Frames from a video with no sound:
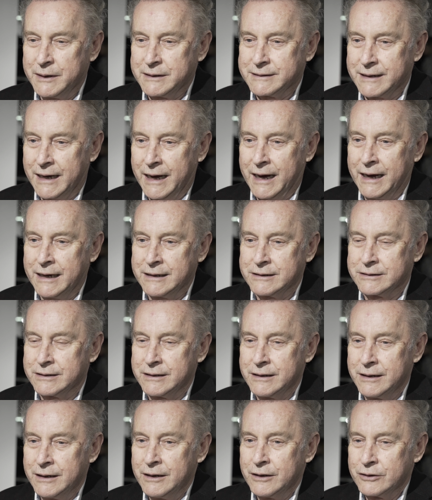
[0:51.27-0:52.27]

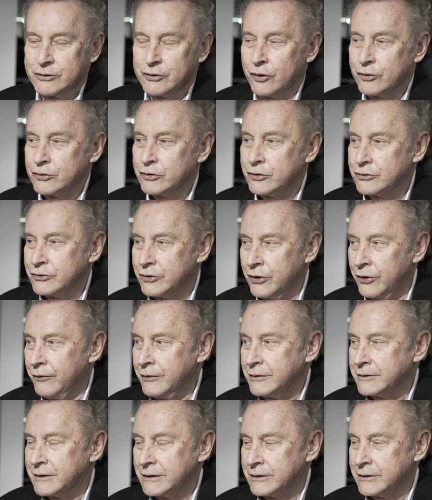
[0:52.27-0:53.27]
besides social
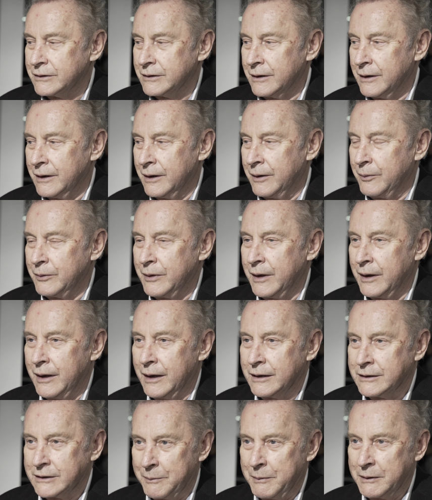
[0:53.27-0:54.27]
services uh, that
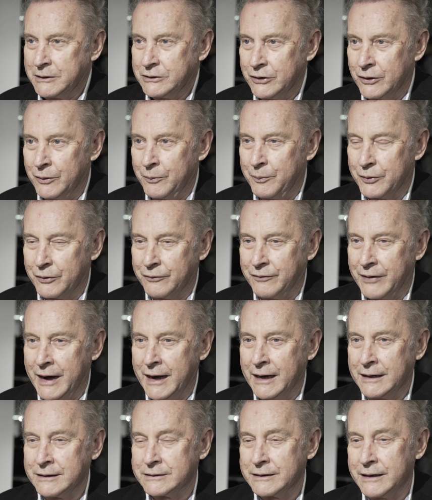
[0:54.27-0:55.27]
Ezer Mizion
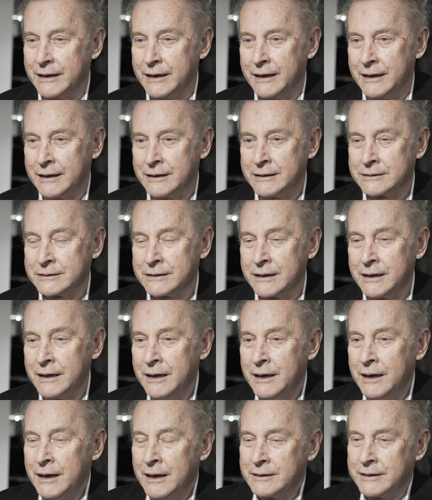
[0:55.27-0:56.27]
provides is
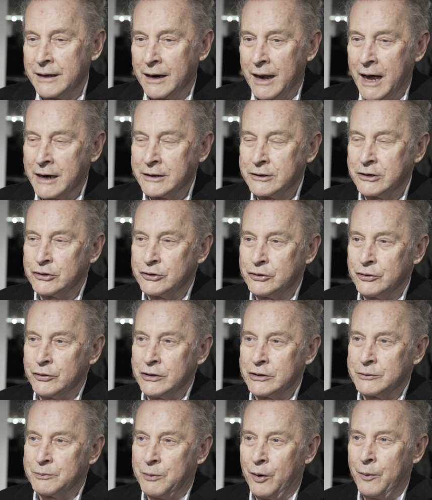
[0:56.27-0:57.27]
the largest
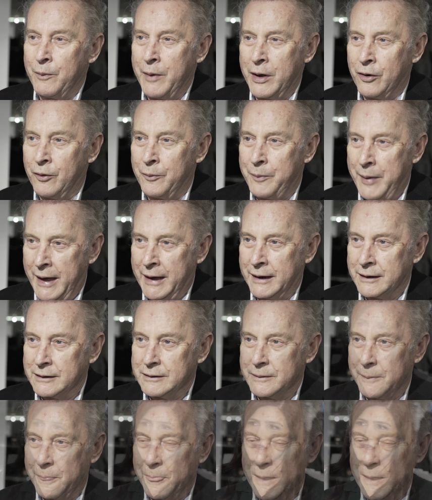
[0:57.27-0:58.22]
Jewish bone marrow bank.